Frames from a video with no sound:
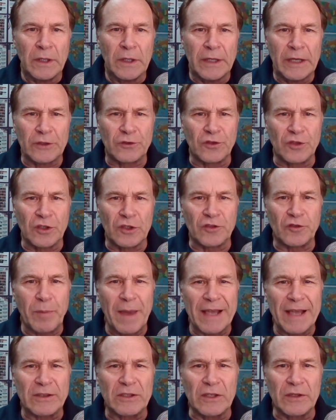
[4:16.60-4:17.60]
It's
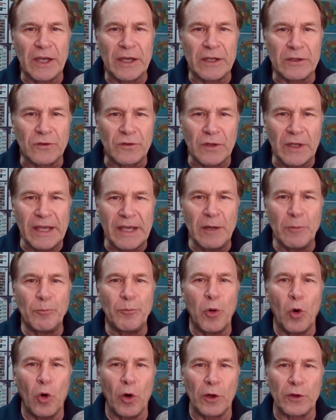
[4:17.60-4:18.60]
suspected that
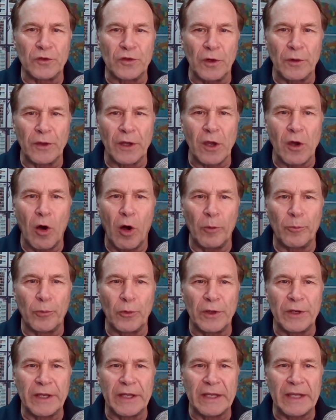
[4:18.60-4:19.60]
imports are the
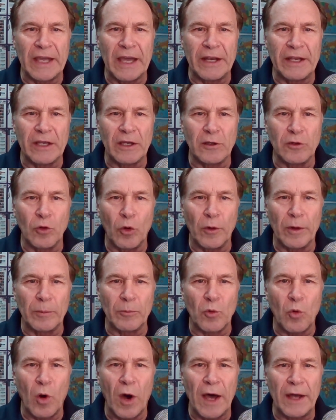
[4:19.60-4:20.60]
culprit in getting
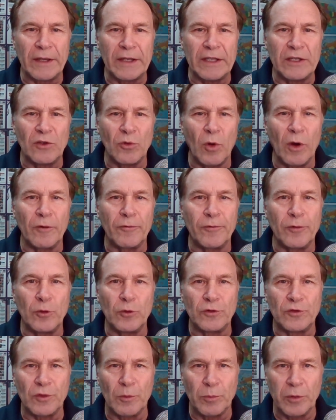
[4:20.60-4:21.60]
chlormequat into our
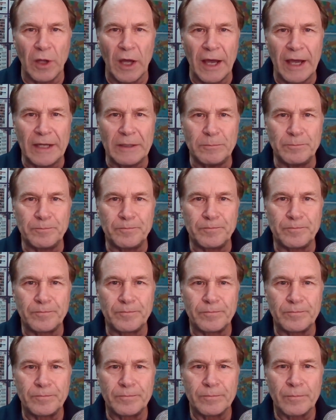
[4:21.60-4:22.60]
food supply.
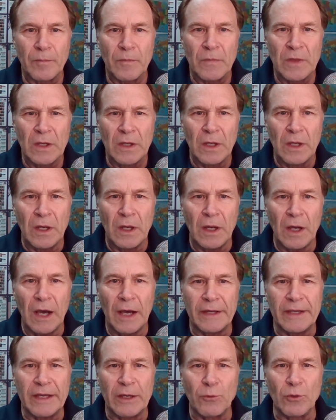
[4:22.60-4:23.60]

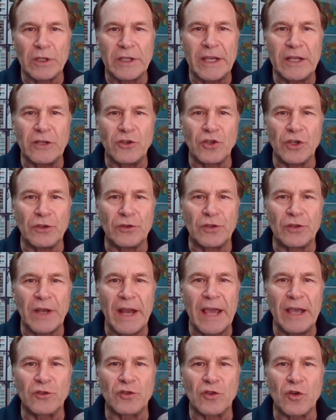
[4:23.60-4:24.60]
Uh, in religion,
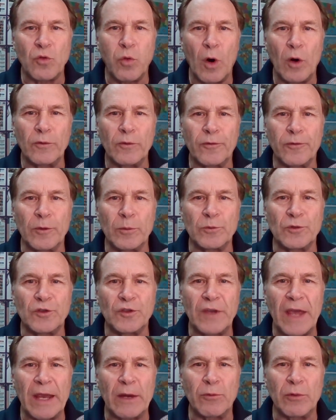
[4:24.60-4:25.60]
today's quote from
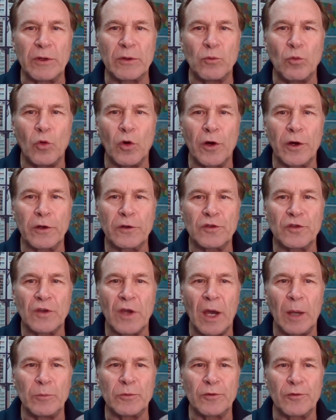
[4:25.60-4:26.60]
sacred works
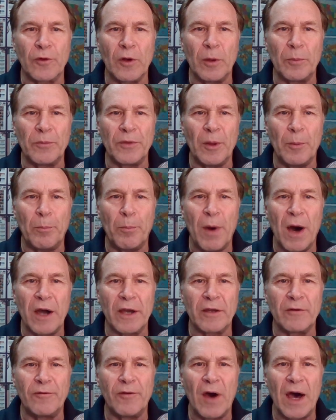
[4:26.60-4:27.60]
comes from the
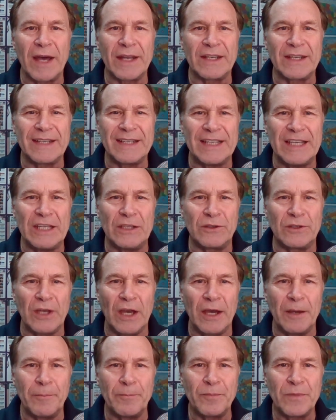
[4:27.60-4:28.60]
Bhagavad Gita.